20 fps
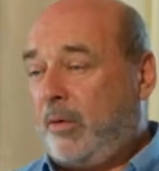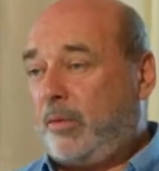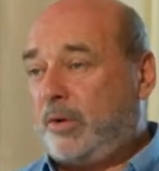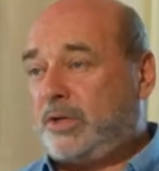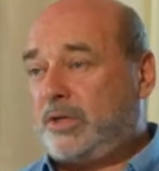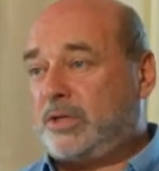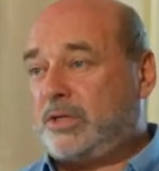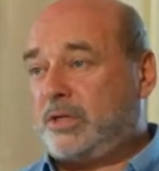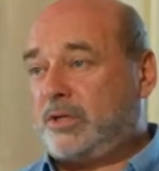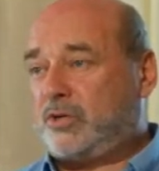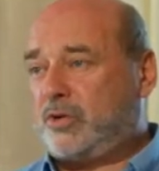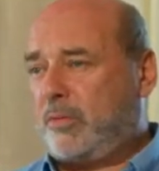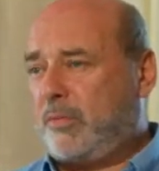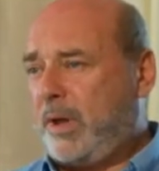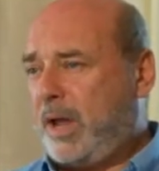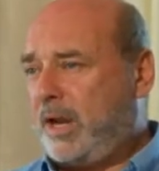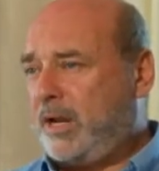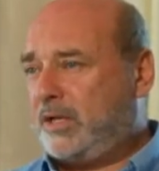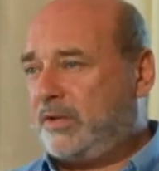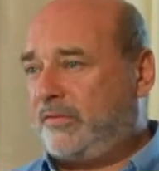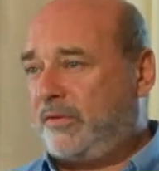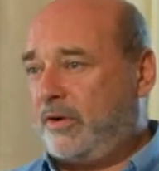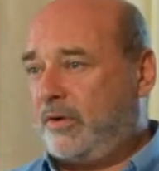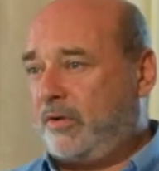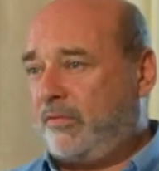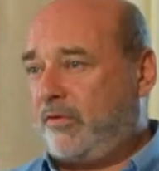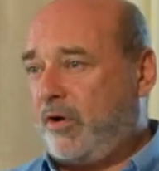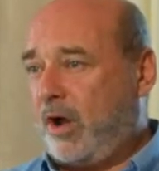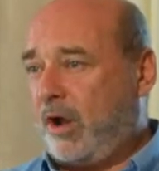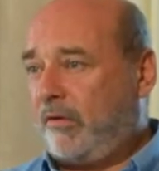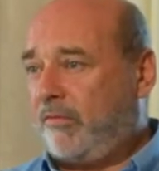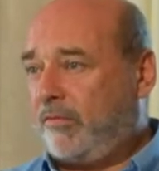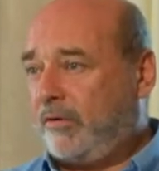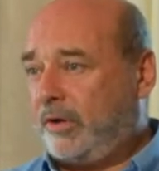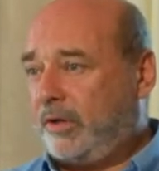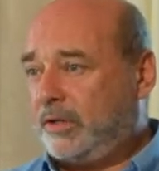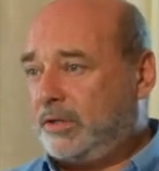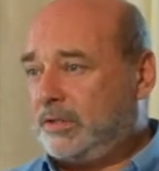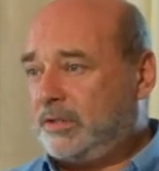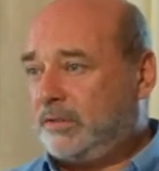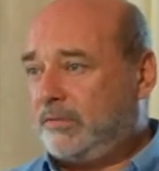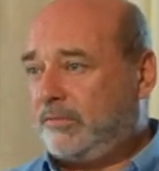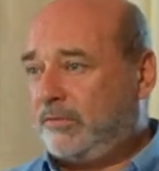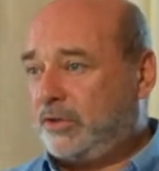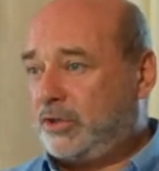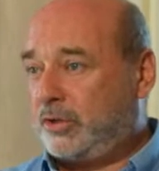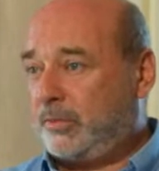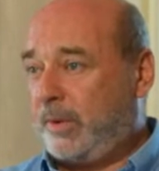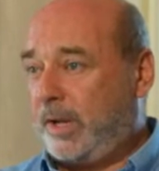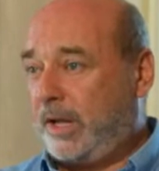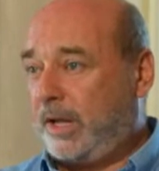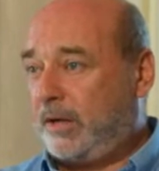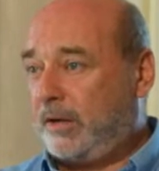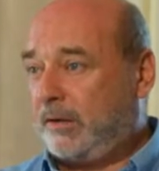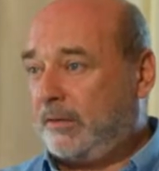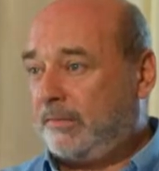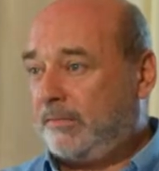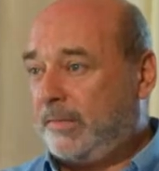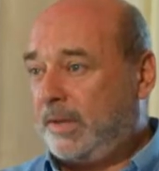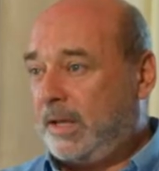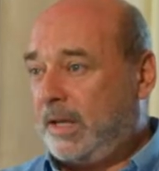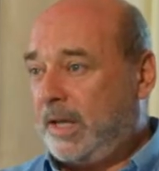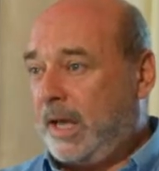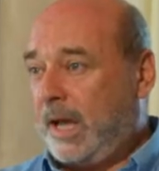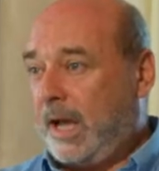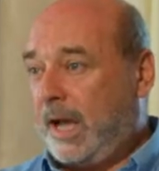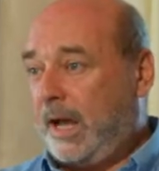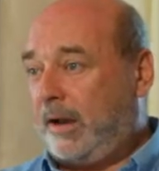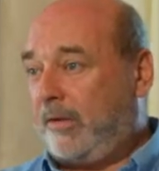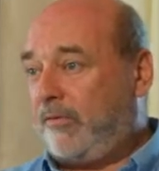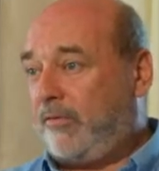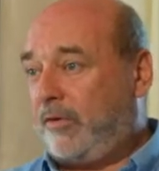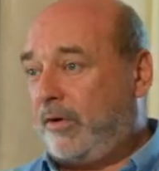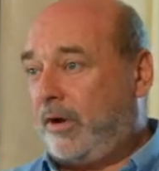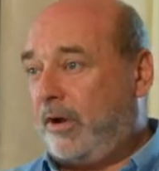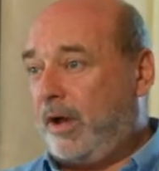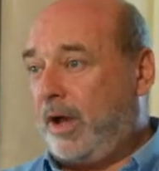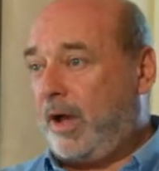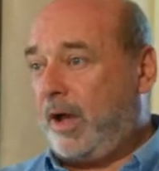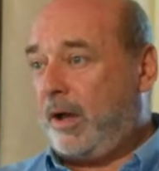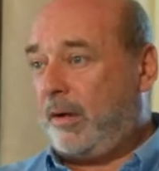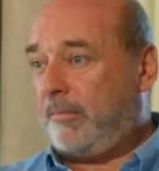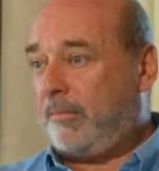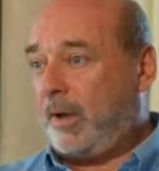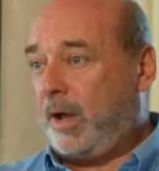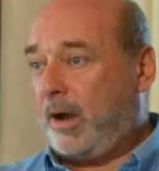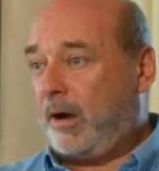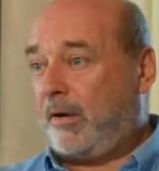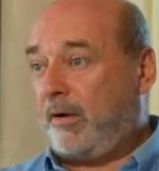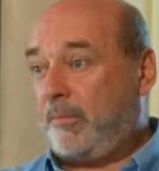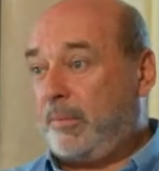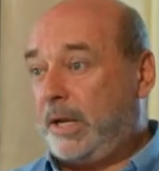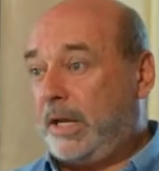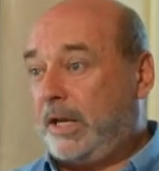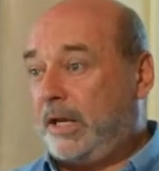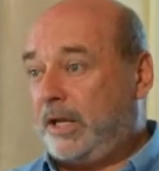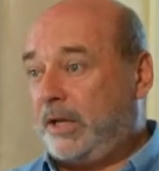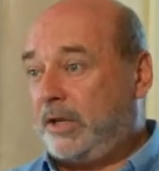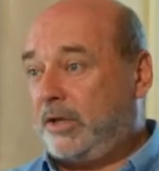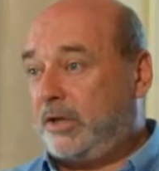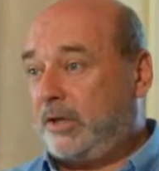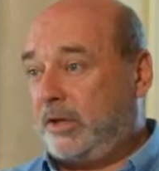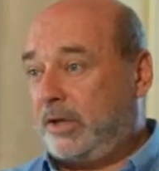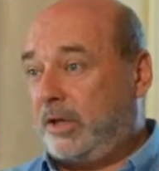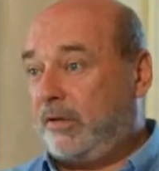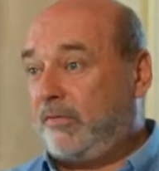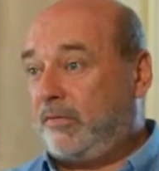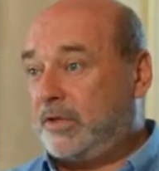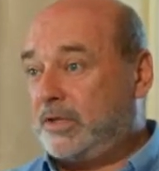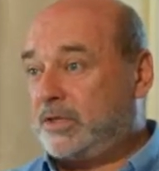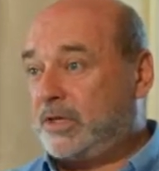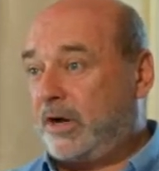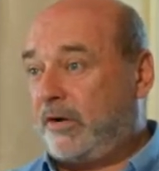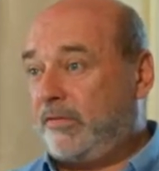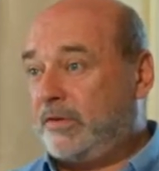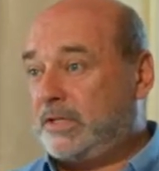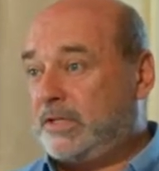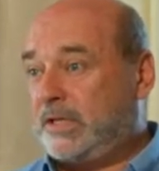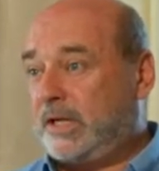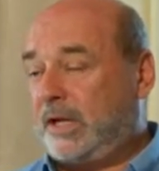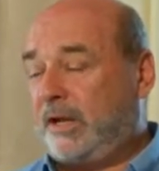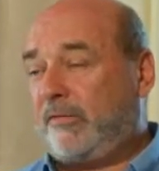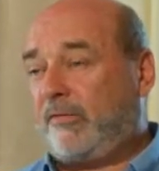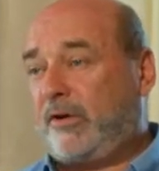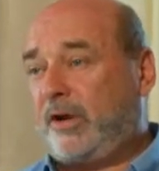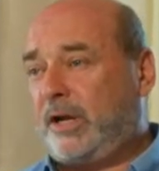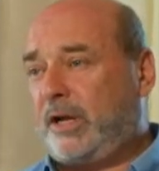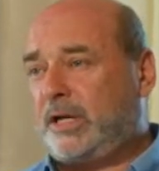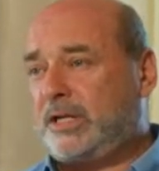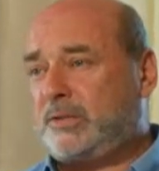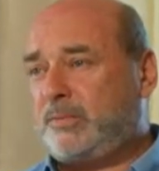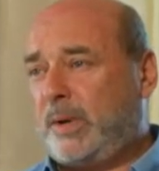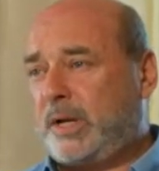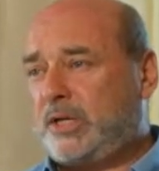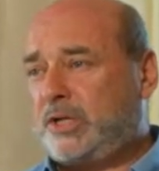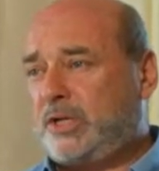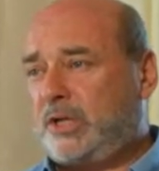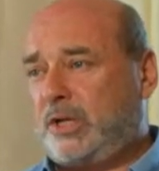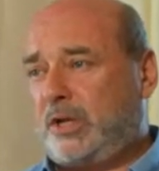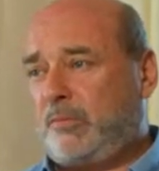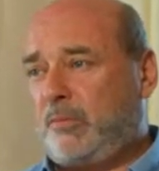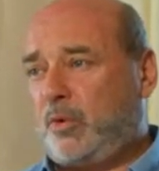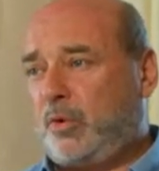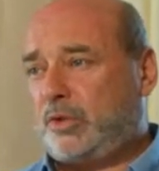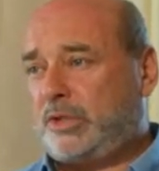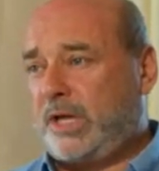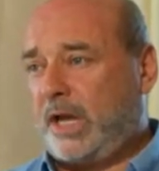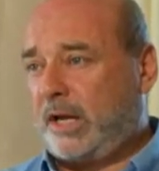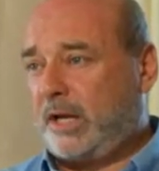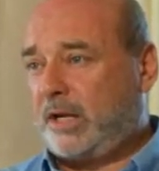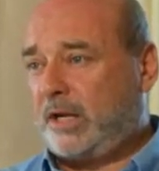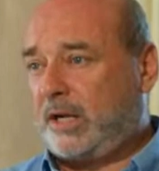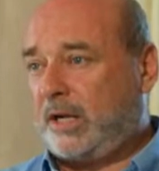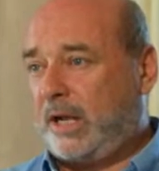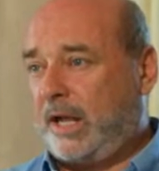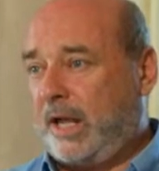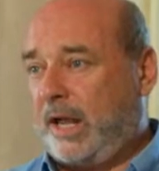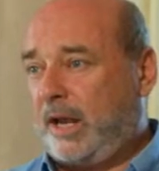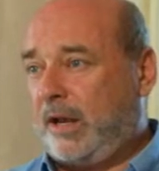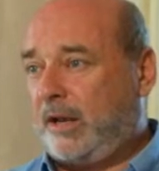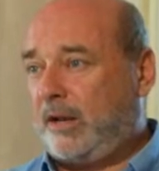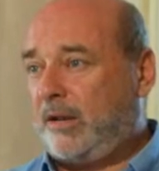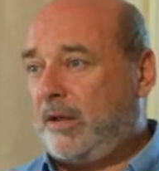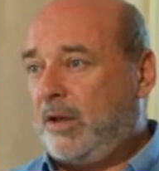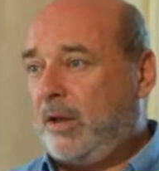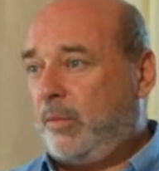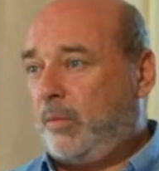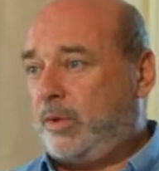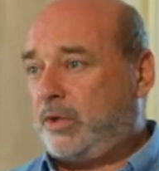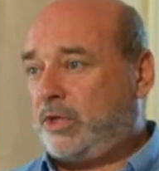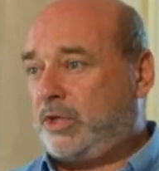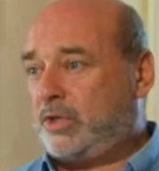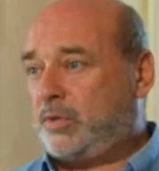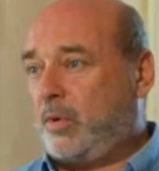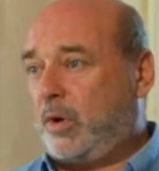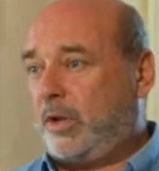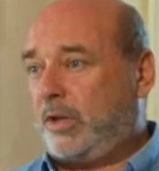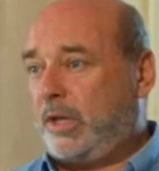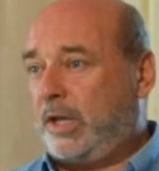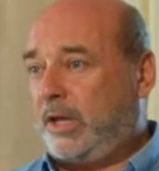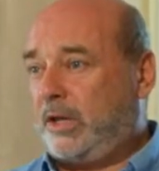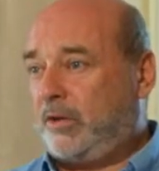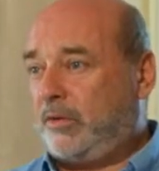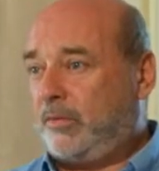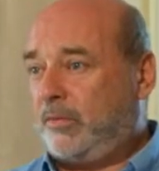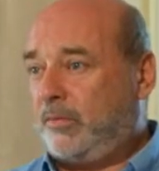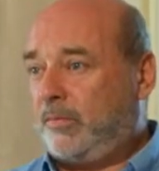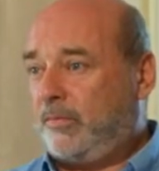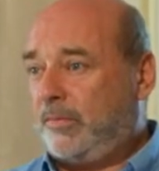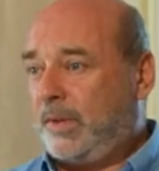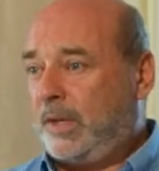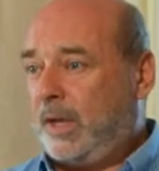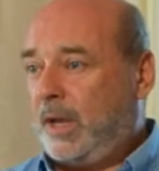which is a tremendous vote of confidence for Jamaica and for our ability to give the service delivery, and especially at a more technical end, which is what they do.